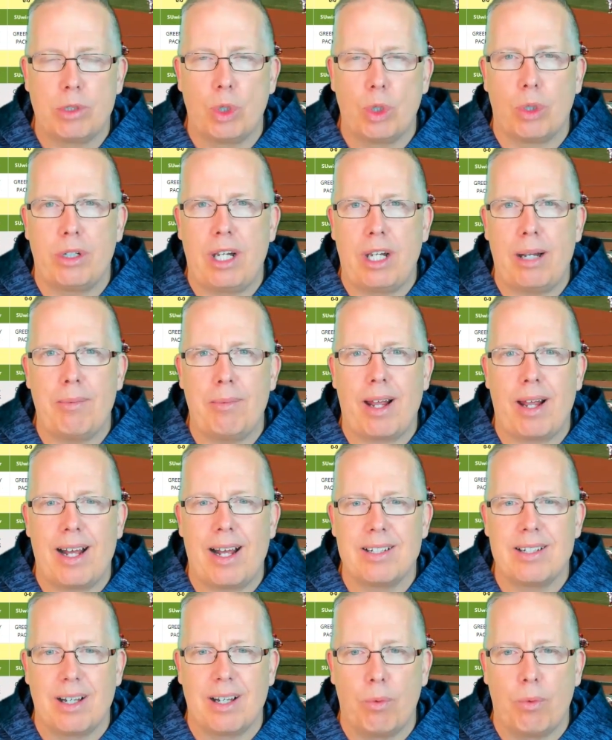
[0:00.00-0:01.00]
so a team that
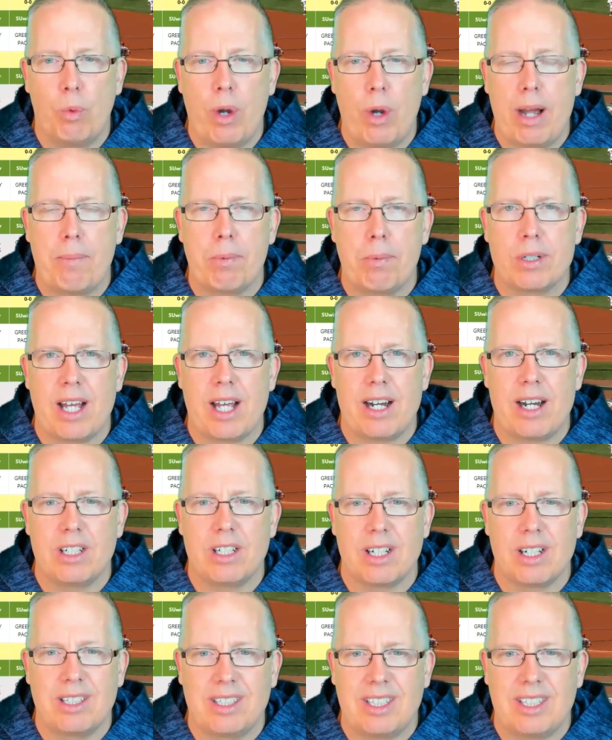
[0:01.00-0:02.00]
has a winning percentage
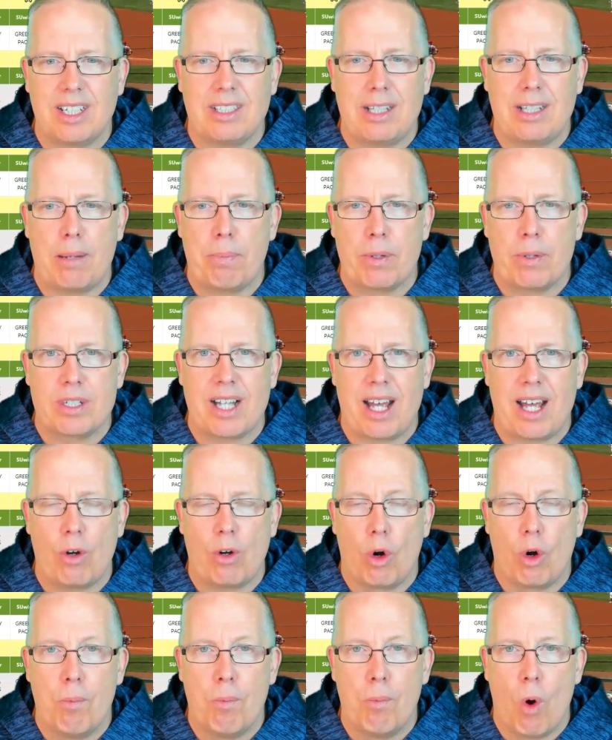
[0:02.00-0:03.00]
of 60%
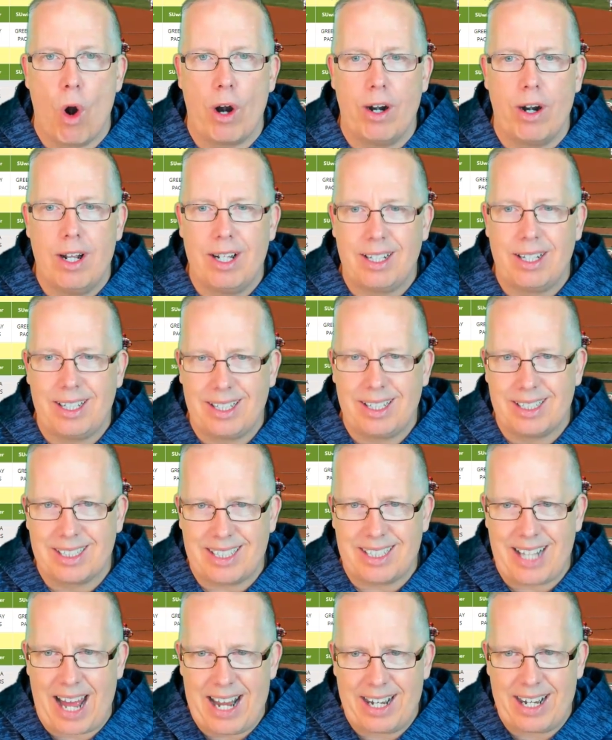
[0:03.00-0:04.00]
or more in the
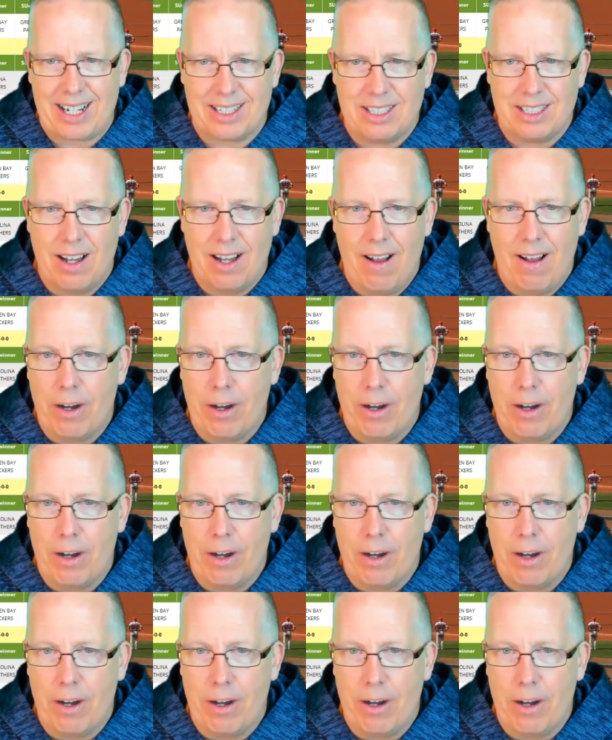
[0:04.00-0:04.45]
standings,